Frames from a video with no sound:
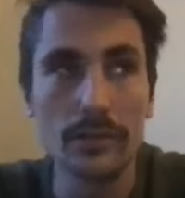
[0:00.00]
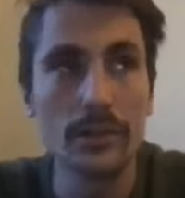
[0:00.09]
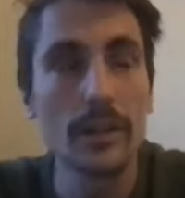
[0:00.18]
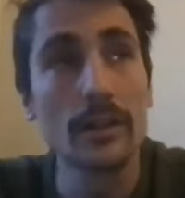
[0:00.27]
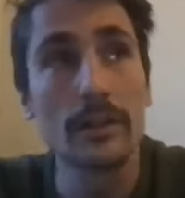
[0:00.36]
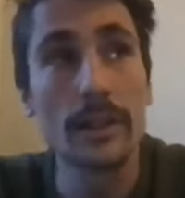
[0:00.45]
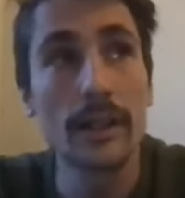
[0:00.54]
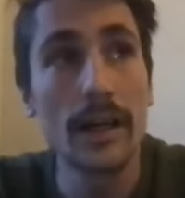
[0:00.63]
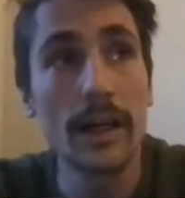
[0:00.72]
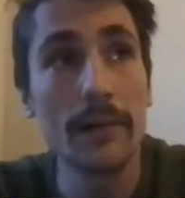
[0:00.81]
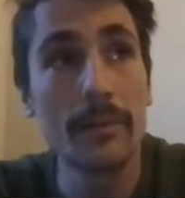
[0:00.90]
there
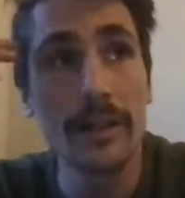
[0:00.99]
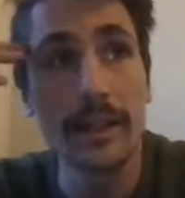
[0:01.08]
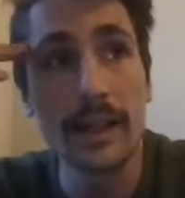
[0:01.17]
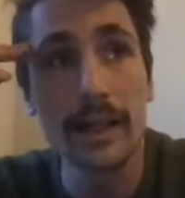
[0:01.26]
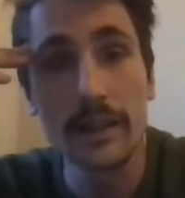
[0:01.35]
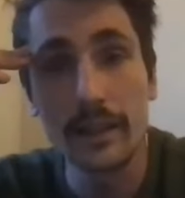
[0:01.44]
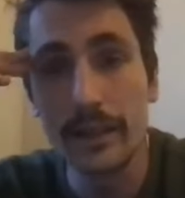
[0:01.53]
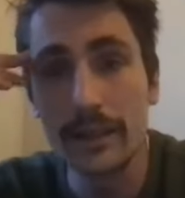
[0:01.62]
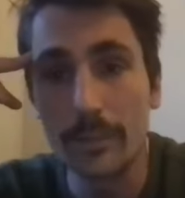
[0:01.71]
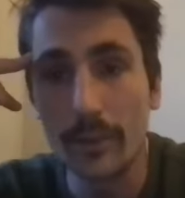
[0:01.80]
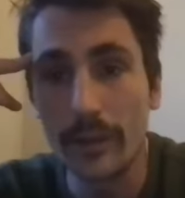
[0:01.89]
are many other
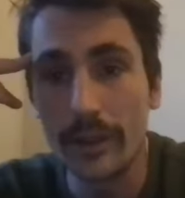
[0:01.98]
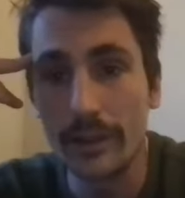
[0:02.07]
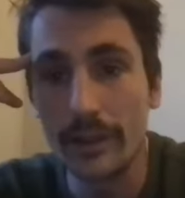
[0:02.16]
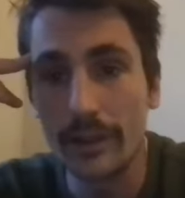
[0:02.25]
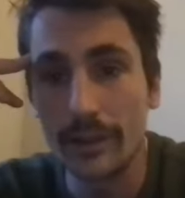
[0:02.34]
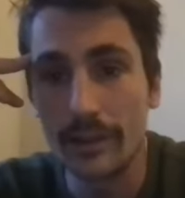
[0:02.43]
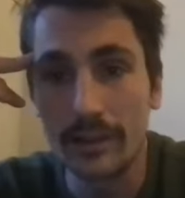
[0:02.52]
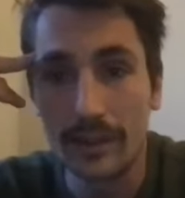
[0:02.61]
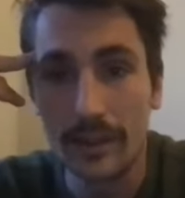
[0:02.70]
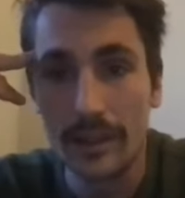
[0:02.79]
inspiration